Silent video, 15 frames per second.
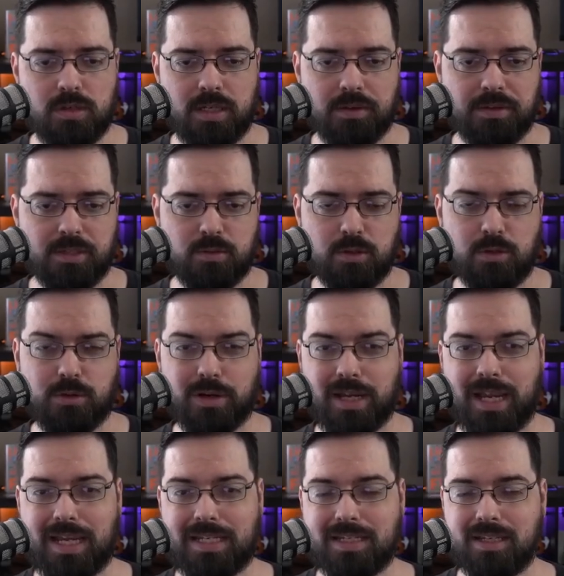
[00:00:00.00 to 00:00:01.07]
Now this will
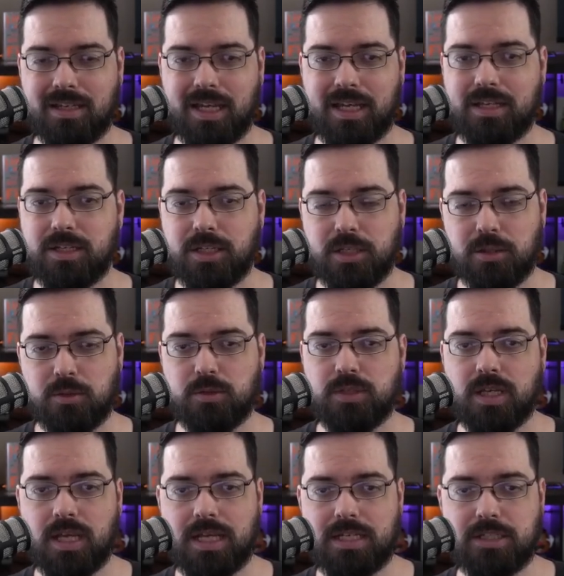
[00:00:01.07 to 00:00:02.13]
create and
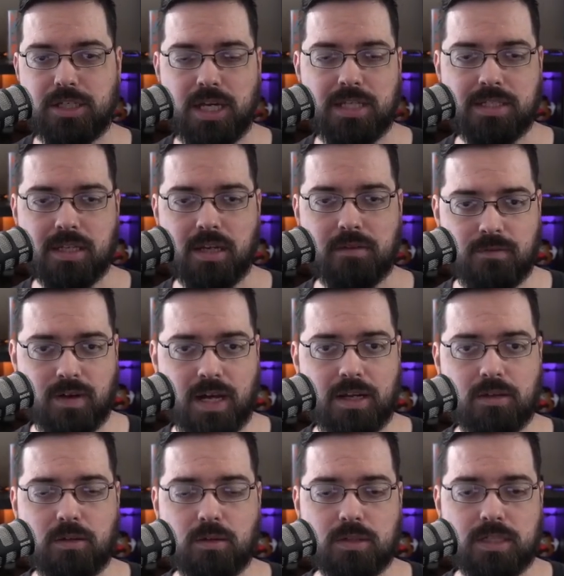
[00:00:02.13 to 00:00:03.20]
use a JSON
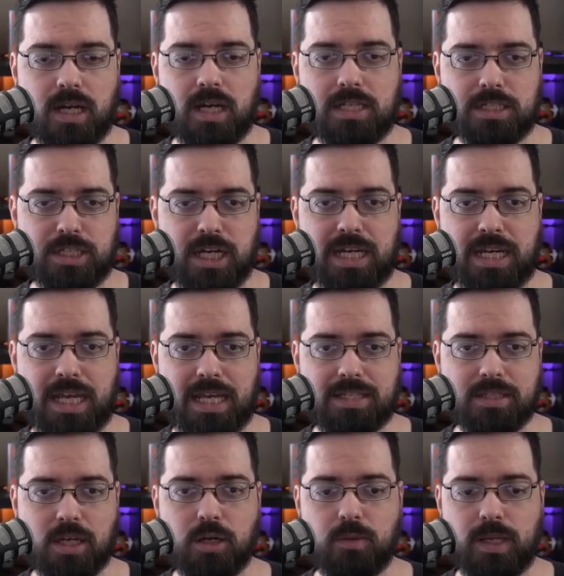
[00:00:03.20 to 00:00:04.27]
file or
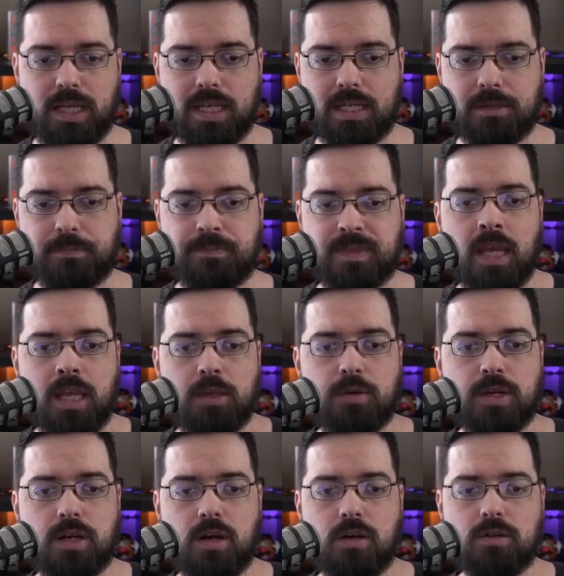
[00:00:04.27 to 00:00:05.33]
.json. You
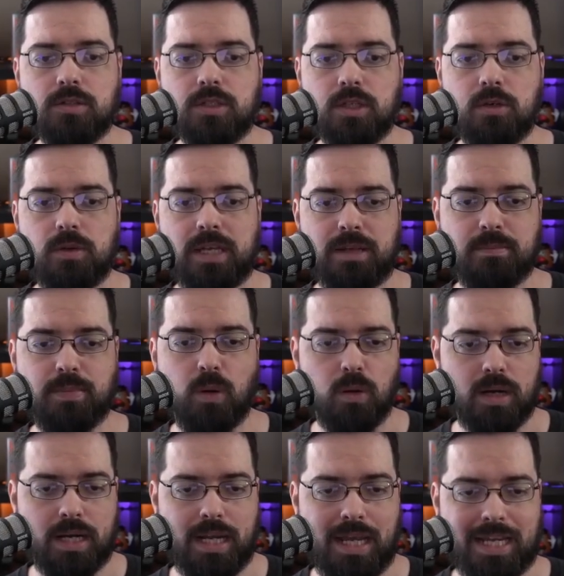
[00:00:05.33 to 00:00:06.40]
can also
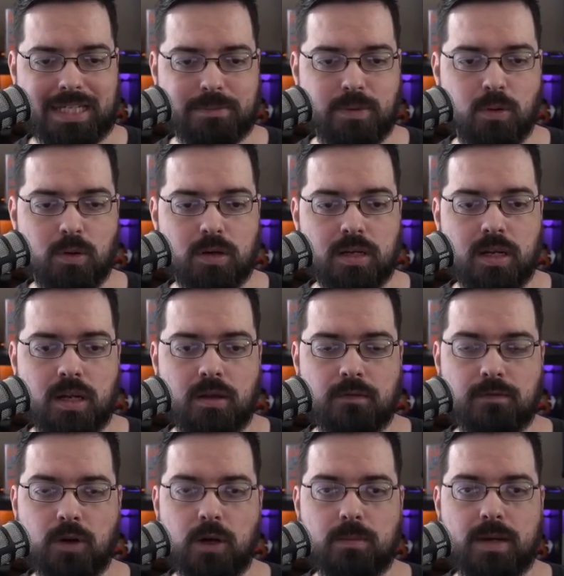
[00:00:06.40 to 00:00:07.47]
import and export
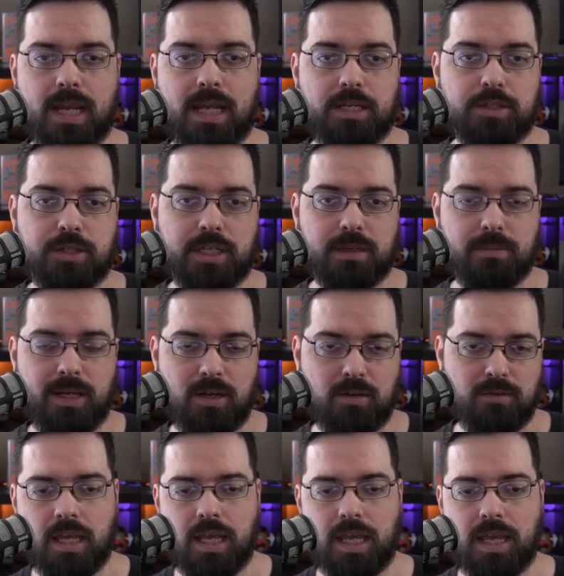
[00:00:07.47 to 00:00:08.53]
from
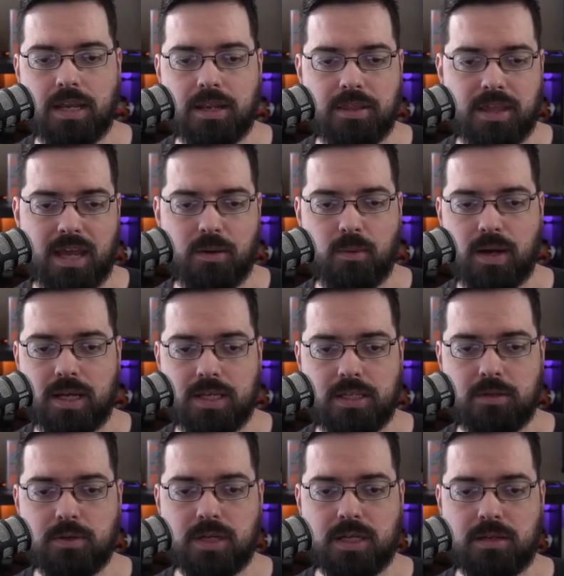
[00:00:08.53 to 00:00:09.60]
HTML, and that way
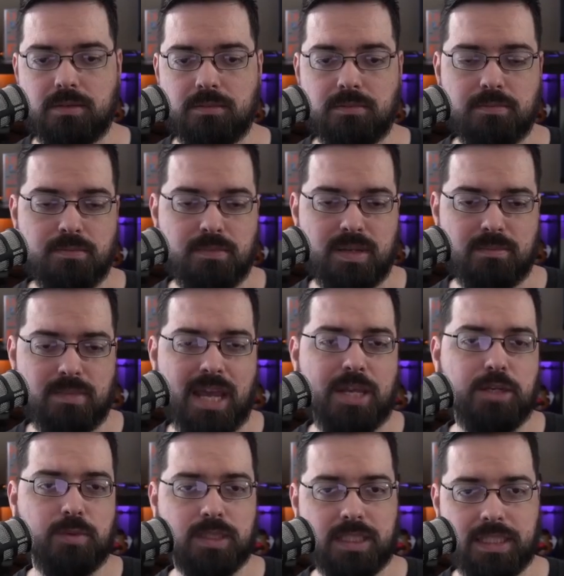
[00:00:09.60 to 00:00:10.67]
you can
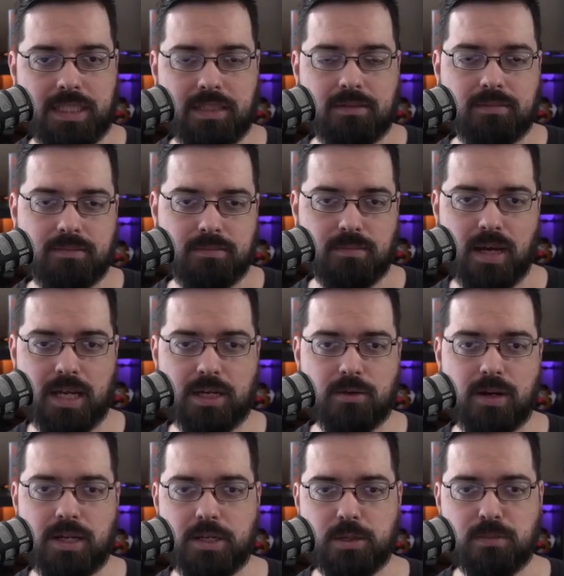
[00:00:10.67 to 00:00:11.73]
manually
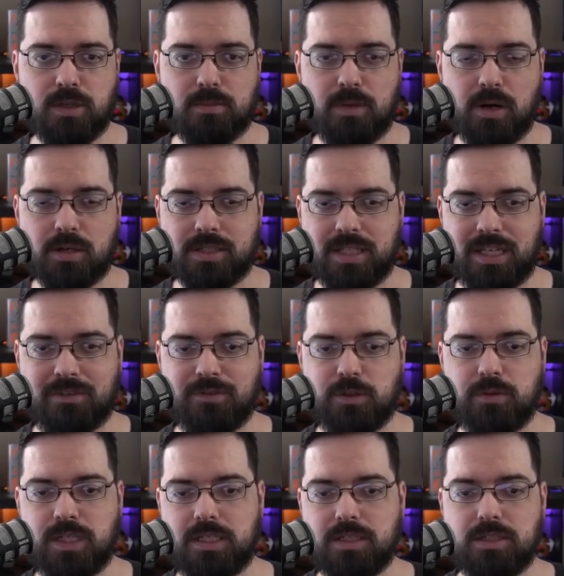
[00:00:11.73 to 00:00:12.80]
migrate your bookmarks if
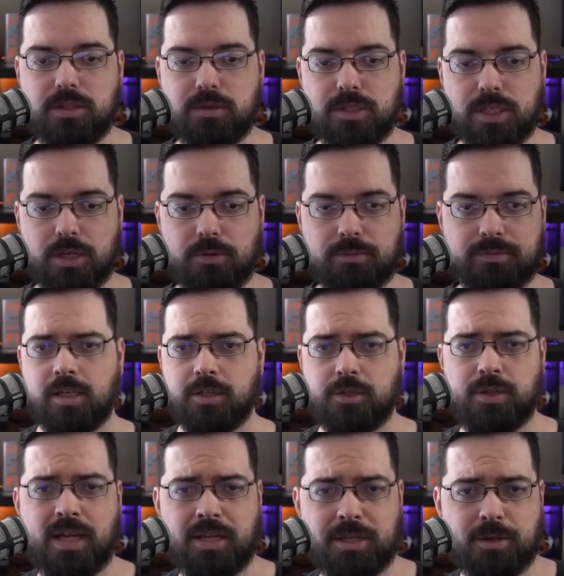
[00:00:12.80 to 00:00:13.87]
you need to do so.
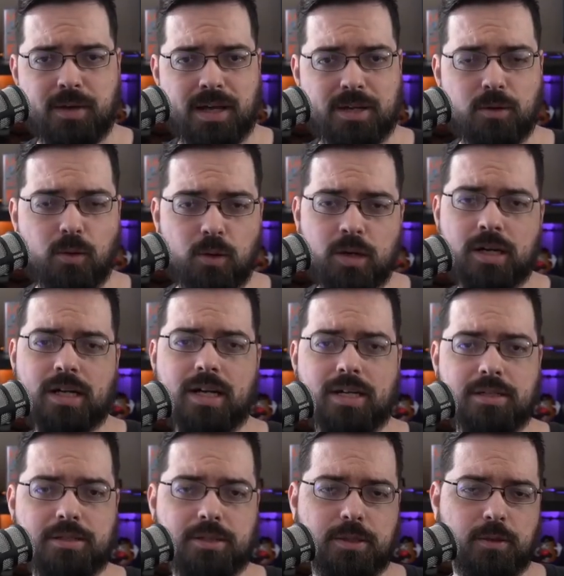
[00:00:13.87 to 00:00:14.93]
So now you know how to
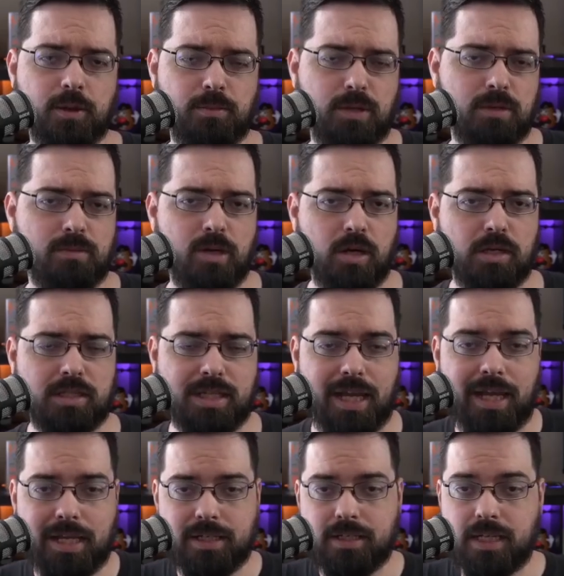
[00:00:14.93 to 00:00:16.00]
organize your bookmarks
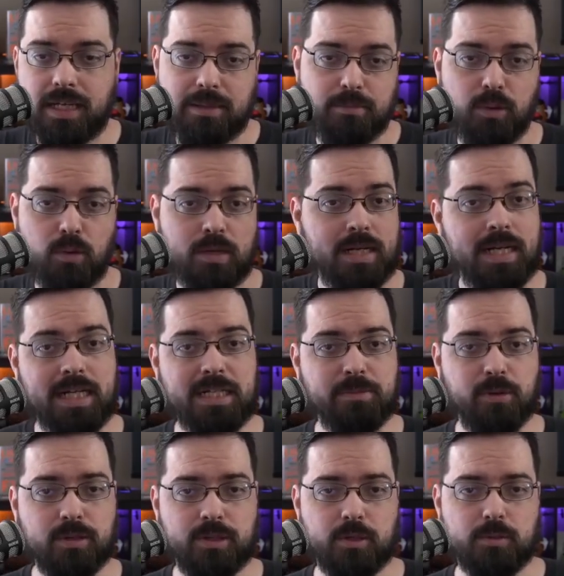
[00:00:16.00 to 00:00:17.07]
and import and
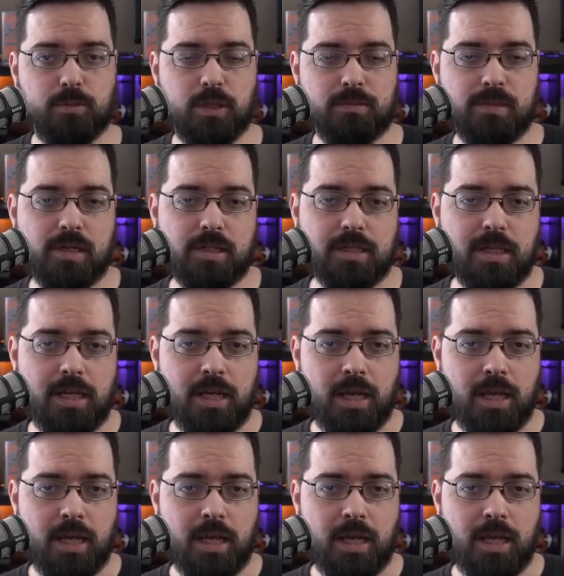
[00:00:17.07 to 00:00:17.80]
export those bookmarks.